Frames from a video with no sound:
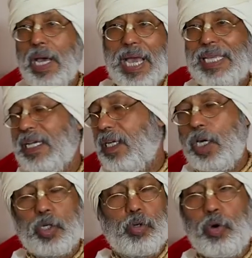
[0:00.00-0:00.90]
I
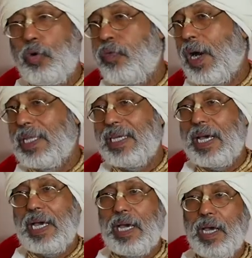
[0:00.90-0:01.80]
cannot go
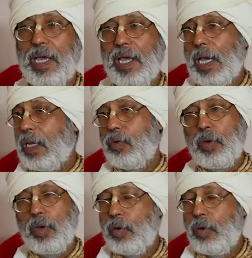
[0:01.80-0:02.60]
further and